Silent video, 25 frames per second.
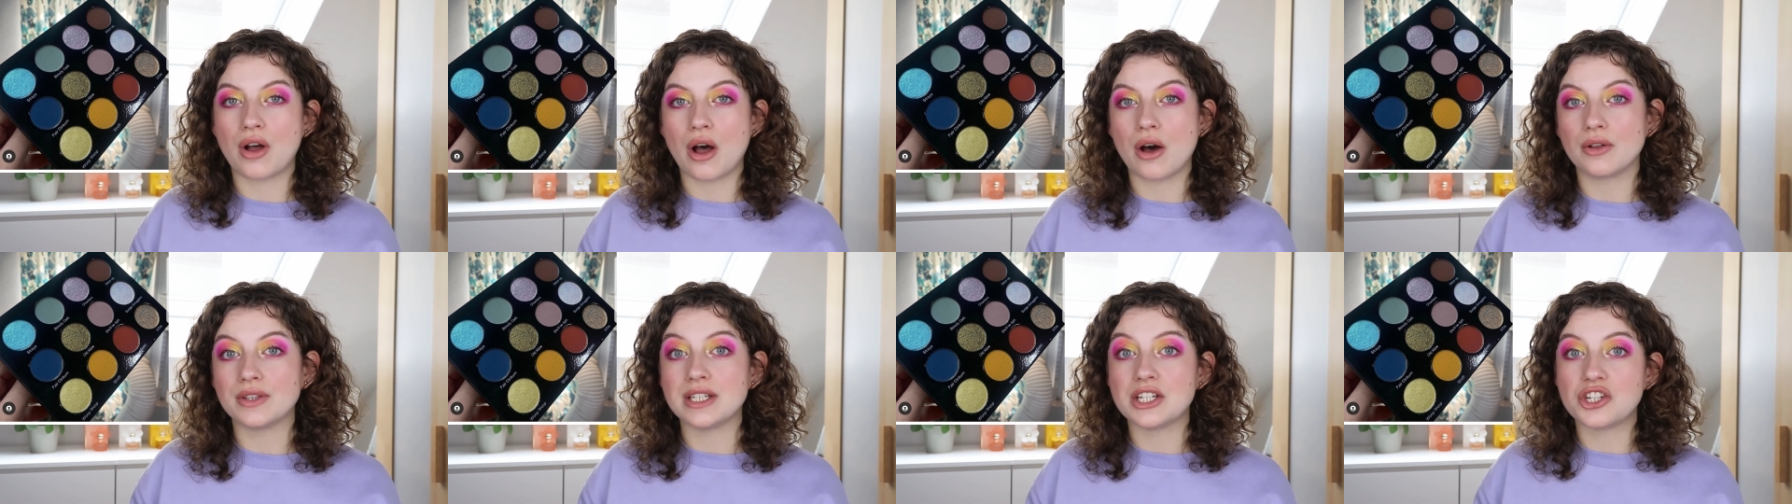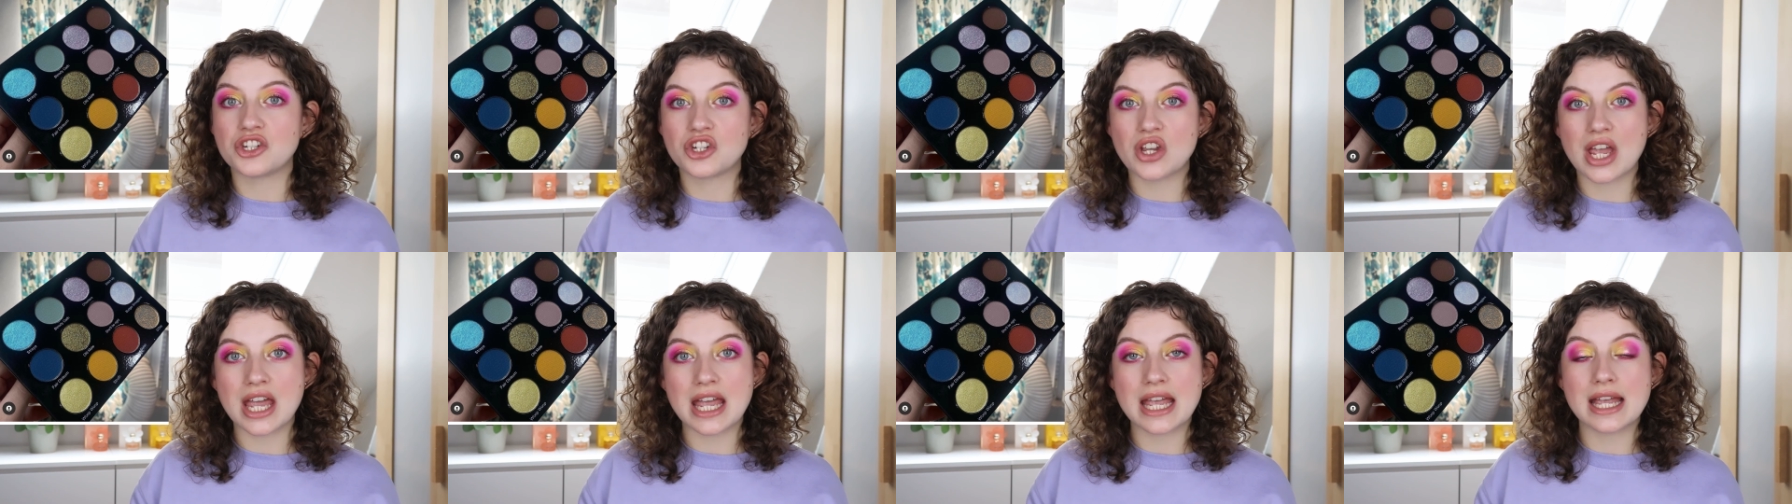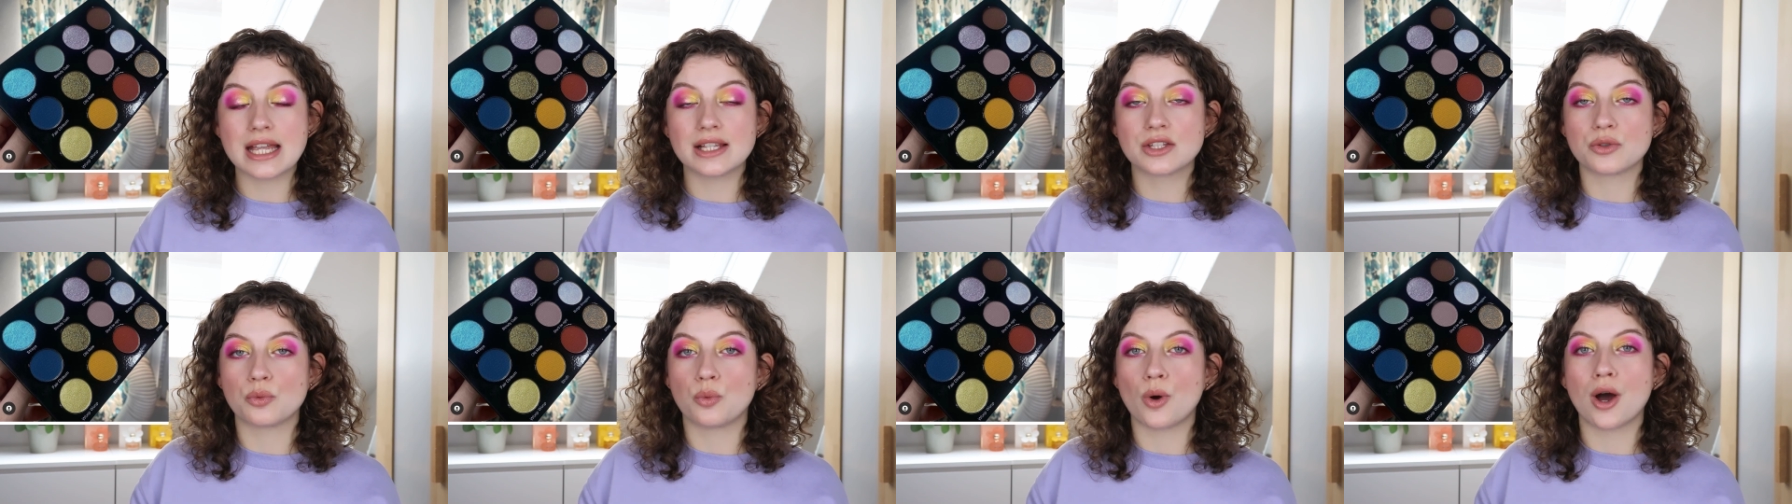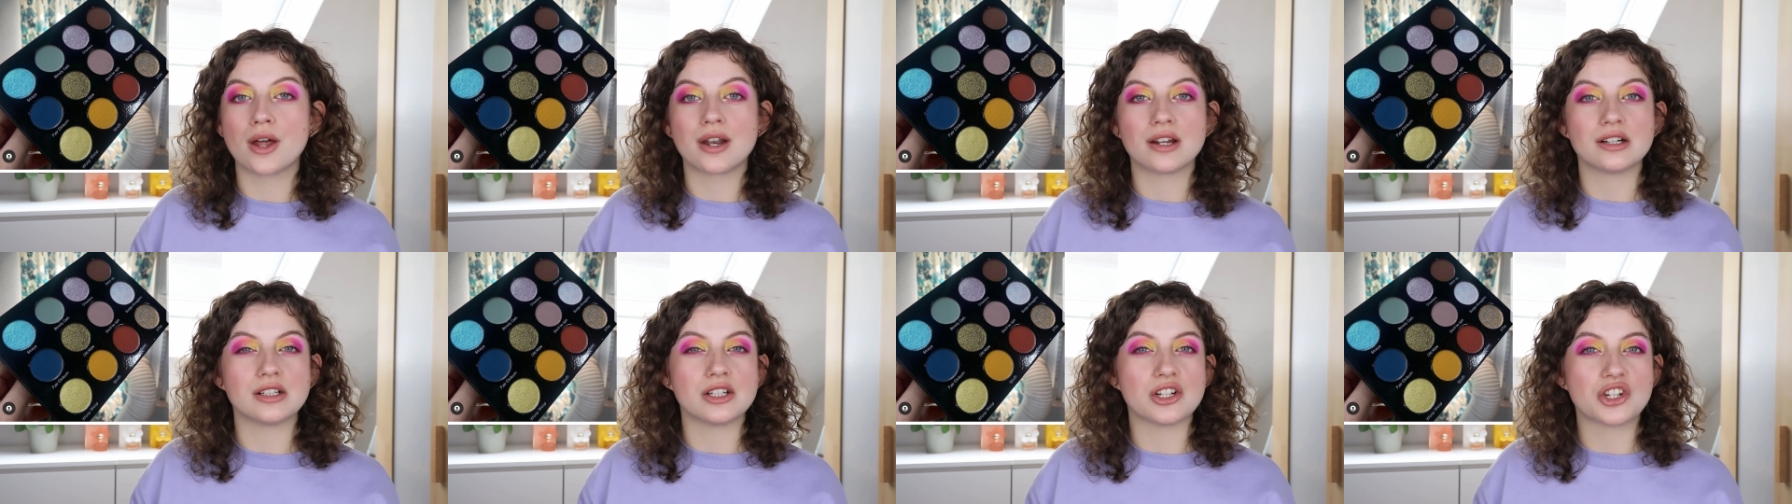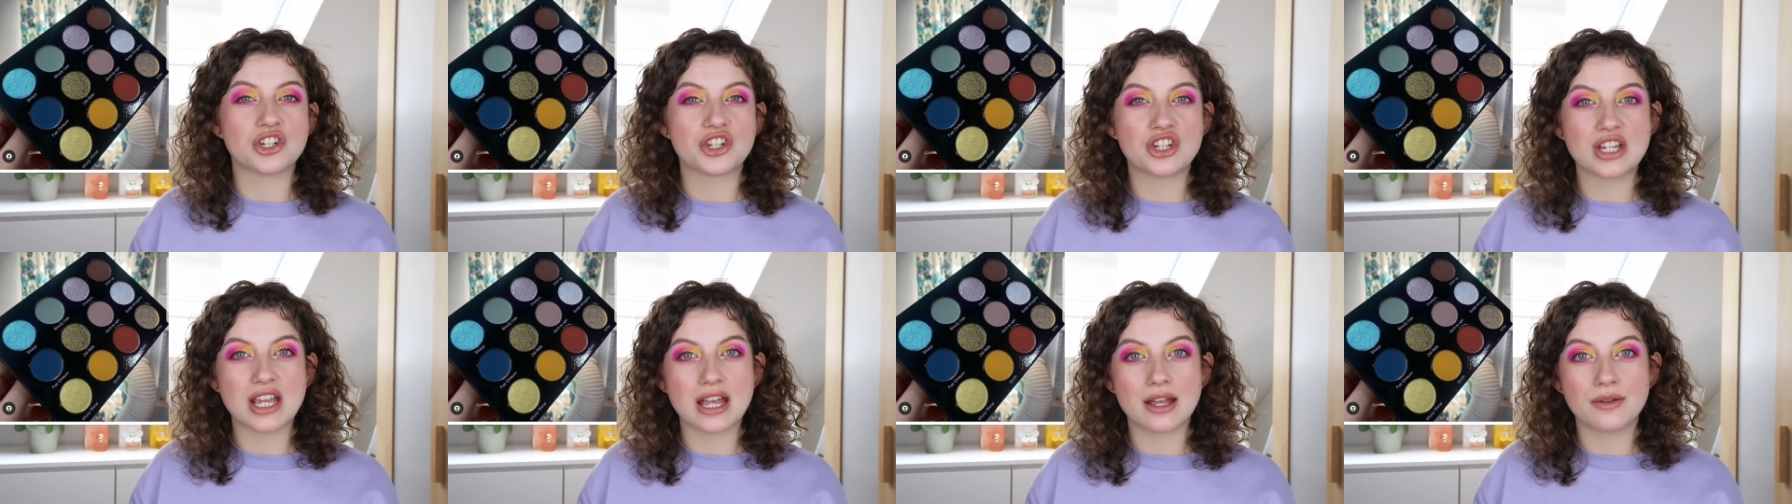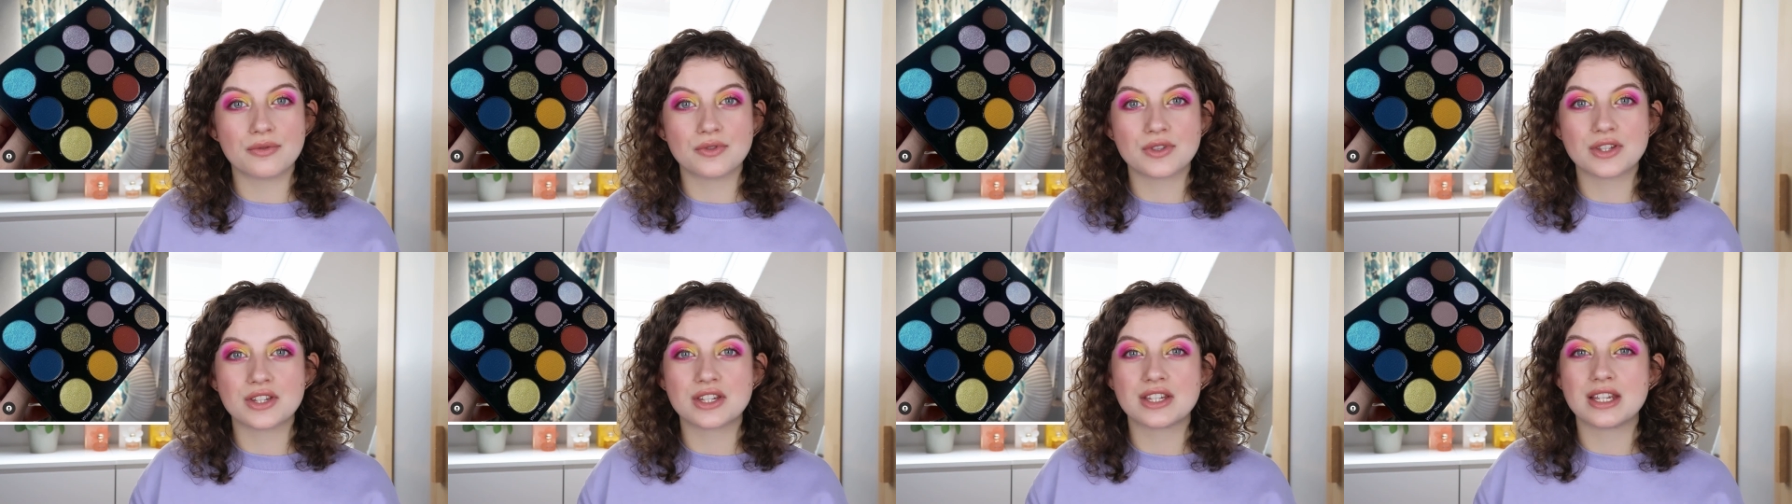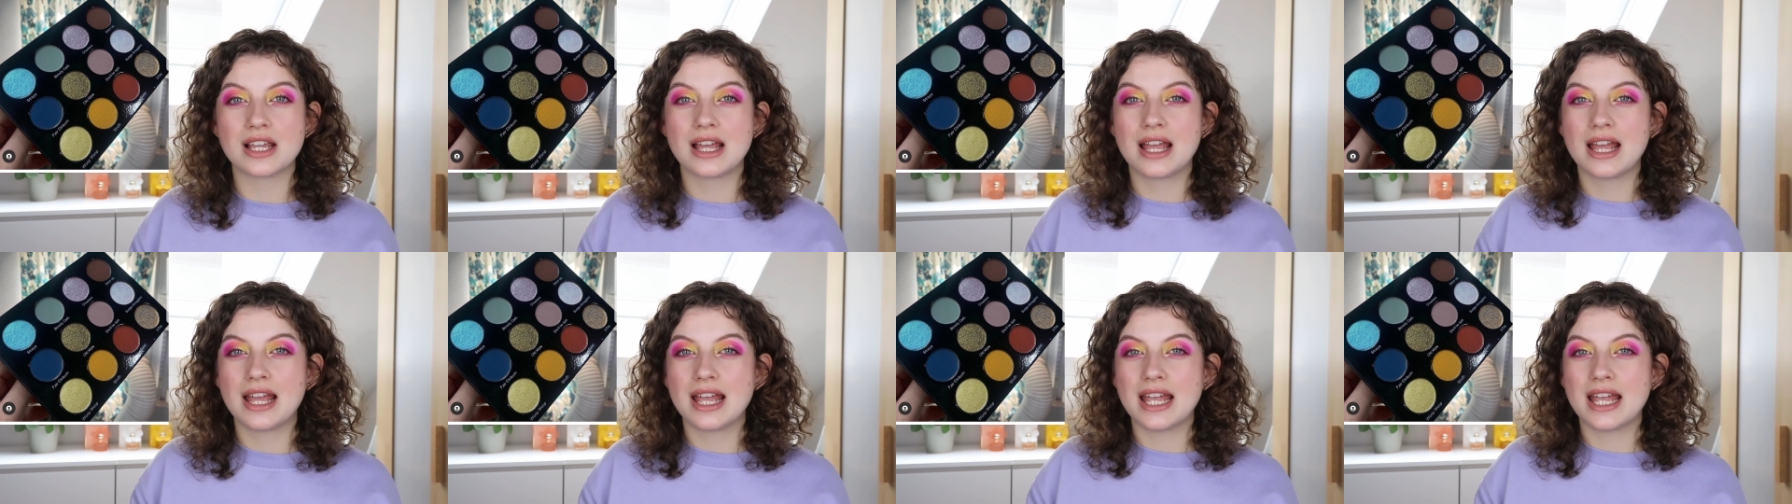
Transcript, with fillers: all the shades, what are the shifts,